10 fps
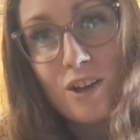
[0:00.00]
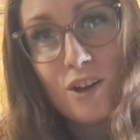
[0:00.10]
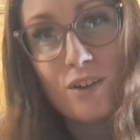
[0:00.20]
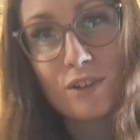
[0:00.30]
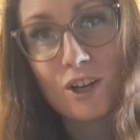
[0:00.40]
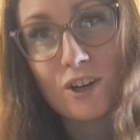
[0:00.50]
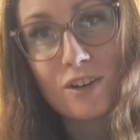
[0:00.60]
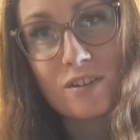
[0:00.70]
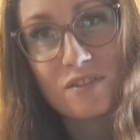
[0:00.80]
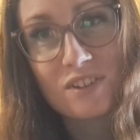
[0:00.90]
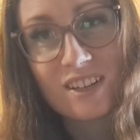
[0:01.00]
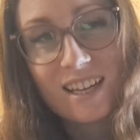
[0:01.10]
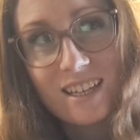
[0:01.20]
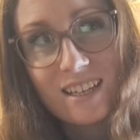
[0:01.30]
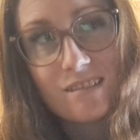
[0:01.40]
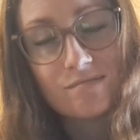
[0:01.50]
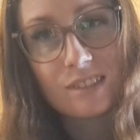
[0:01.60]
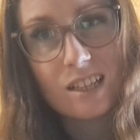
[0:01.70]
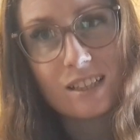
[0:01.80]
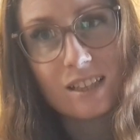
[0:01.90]
of a curve in it
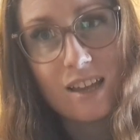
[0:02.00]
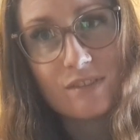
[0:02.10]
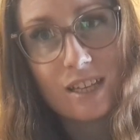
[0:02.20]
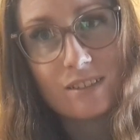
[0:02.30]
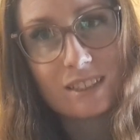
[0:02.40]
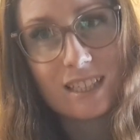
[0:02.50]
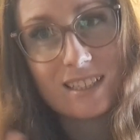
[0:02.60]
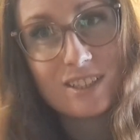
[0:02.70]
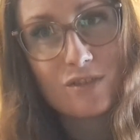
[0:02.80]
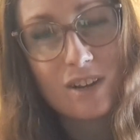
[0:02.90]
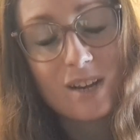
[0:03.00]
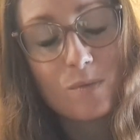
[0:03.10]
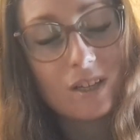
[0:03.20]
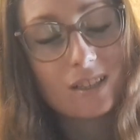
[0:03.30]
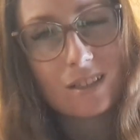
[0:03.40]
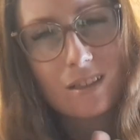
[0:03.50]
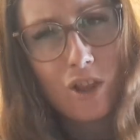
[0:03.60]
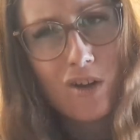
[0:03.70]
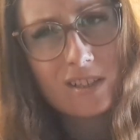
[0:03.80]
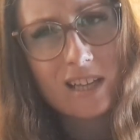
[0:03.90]
because I left it outside in the rain once,
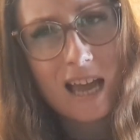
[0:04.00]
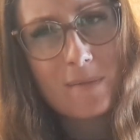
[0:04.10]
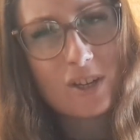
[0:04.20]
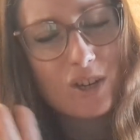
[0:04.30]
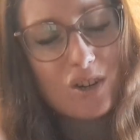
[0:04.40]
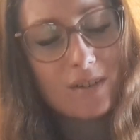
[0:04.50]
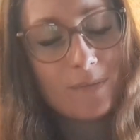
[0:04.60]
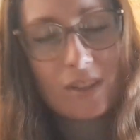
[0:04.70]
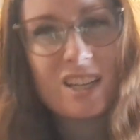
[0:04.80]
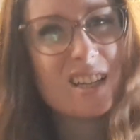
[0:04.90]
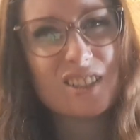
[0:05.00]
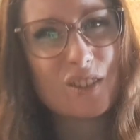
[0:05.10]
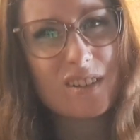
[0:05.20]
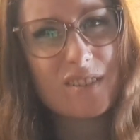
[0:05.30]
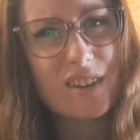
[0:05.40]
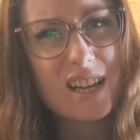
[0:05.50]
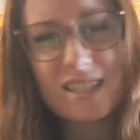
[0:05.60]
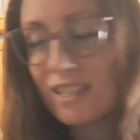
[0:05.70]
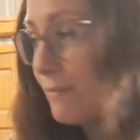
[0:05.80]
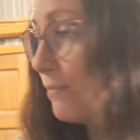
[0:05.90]
long time ago. Don't
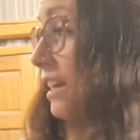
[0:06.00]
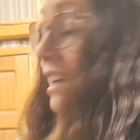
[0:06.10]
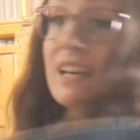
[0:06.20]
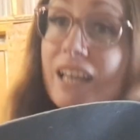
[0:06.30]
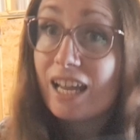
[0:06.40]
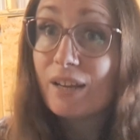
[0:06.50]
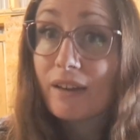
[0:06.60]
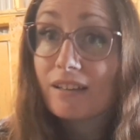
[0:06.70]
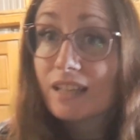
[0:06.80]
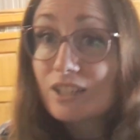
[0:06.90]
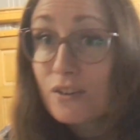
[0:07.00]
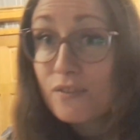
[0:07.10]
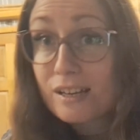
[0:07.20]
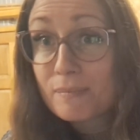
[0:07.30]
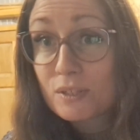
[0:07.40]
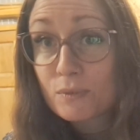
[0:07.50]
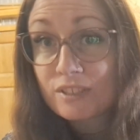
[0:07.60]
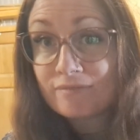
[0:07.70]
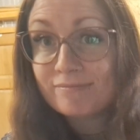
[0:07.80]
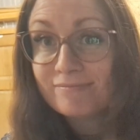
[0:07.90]
advise it. Anyway, let's go find a piece of wood.